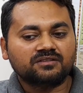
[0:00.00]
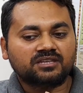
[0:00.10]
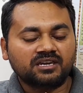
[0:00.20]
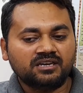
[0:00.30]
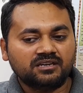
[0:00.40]

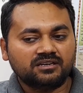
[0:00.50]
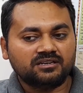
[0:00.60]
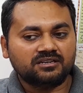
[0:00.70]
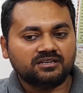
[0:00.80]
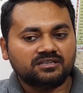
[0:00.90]
they
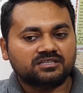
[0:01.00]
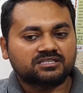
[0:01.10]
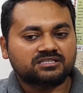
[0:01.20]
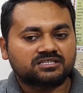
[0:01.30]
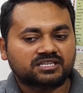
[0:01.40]

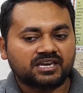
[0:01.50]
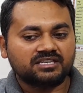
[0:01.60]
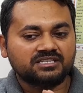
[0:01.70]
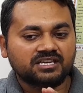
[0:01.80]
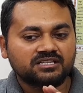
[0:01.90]

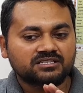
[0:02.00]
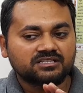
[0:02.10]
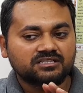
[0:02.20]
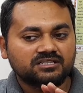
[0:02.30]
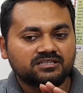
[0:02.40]
changes
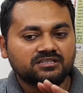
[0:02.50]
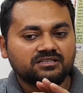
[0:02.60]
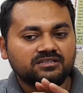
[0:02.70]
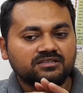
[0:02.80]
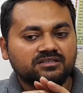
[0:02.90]

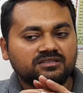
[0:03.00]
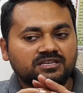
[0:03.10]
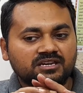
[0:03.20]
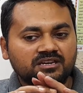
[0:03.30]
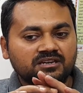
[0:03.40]

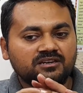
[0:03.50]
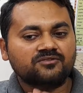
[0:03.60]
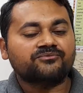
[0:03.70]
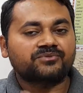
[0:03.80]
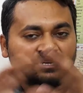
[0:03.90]
the
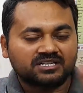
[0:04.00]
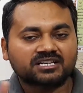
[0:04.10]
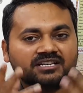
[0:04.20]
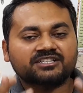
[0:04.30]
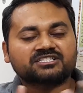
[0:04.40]

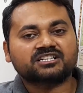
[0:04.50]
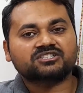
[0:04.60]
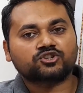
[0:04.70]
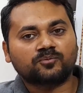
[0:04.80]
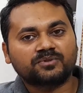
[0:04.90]
federal
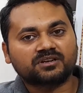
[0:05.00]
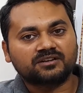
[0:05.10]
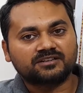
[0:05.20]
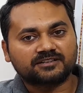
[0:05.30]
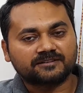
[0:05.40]
structure of the
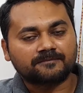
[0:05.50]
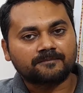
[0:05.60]
country.